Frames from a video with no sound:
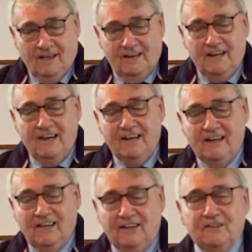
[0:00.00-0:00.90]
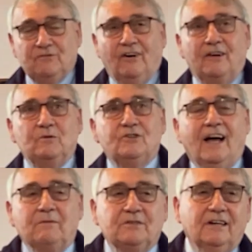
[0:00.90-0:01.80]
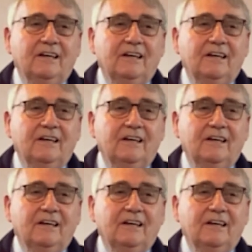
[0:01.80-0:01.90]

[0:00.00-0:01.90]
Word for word: And he, in his final chapter,